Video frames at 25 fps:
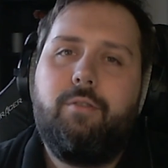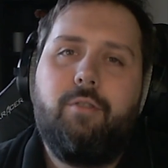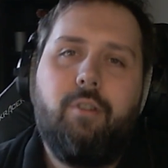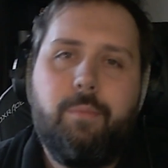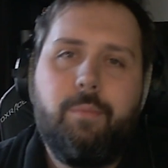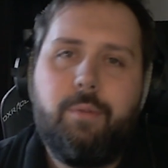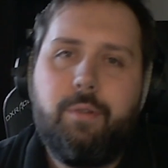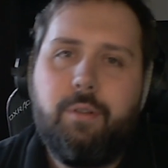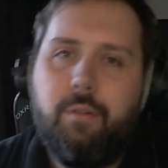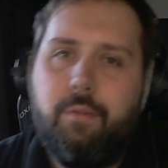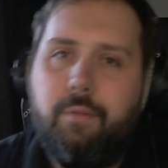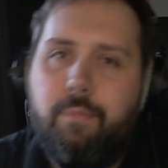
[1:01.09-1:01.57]
in
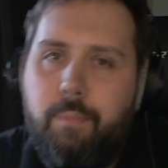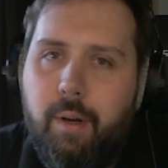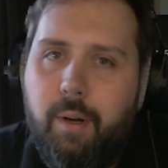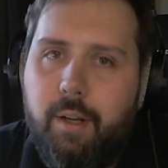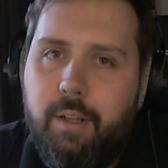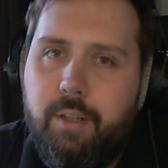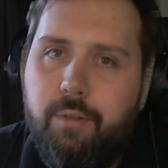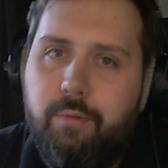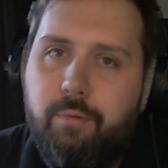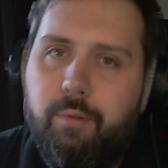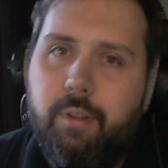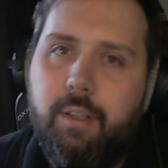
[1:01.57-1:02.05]
terms of
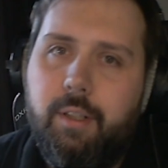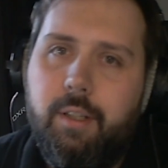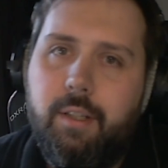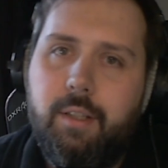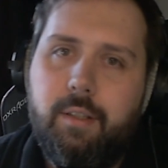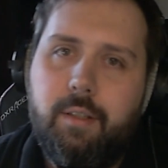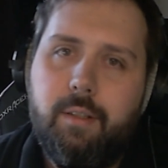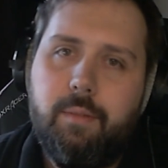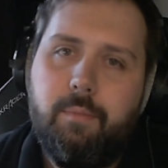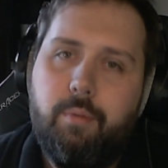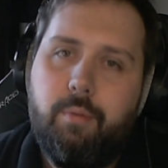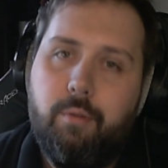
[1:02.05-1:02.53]
patch
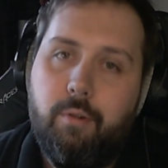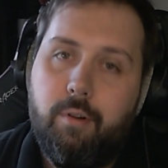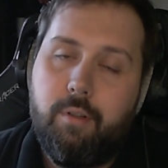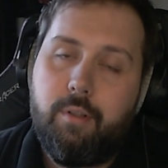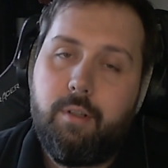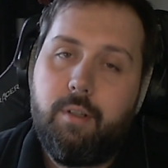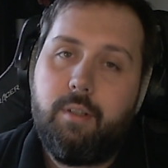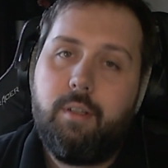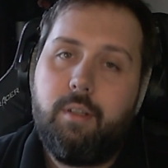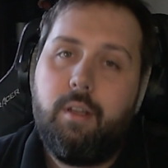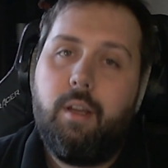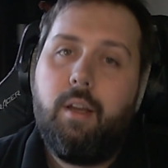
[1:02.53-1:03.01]
release
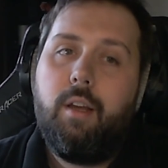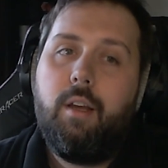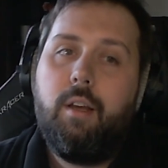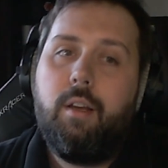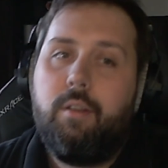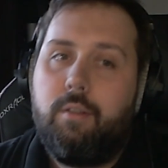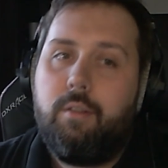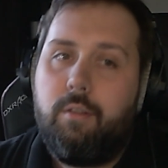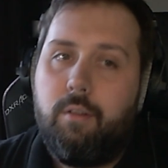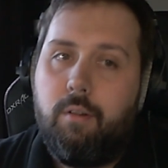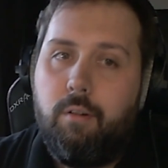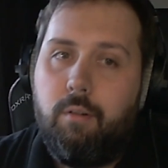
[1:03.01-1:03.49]
process
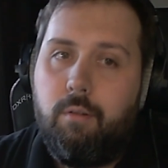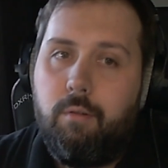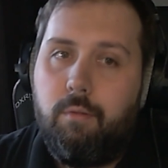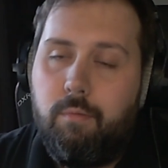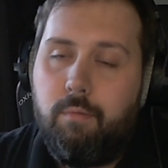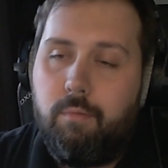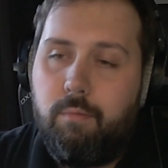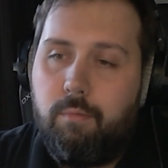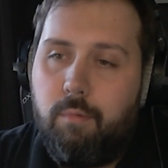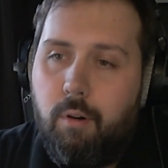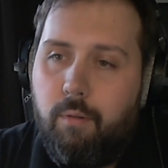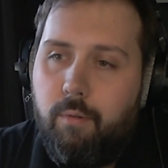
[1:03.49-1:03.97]

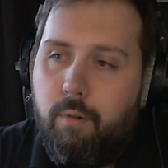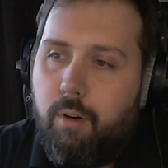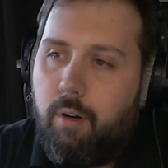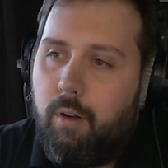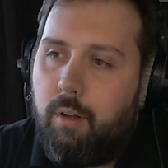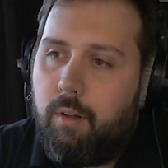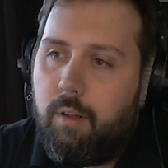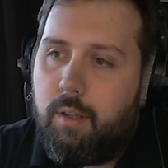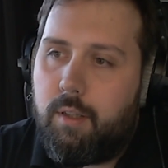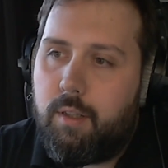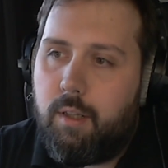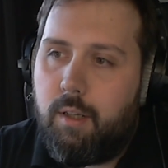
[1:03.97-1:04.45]
so
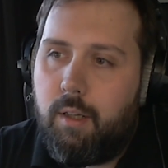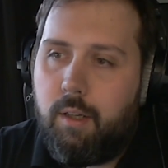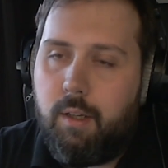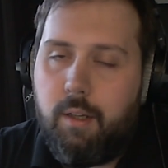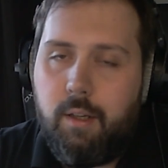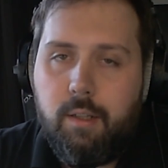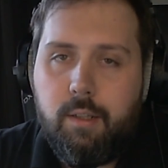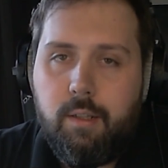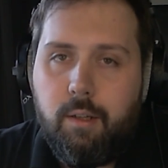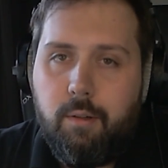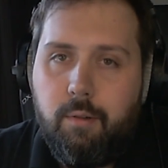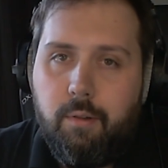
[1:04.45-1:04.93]
overall it's a
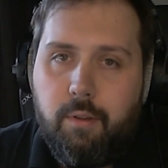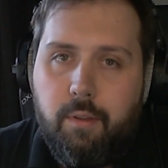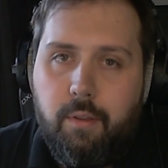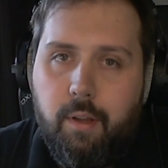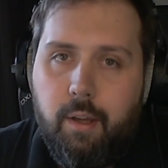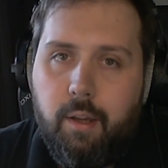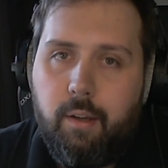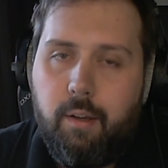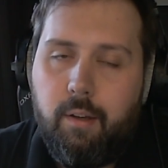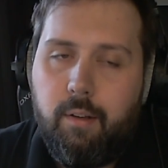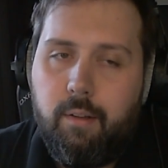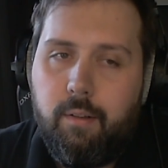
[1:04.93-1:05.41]
it's a good
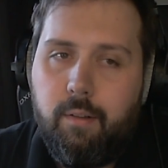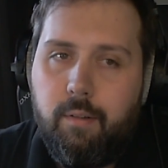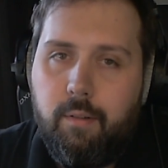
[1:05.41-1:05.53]
thing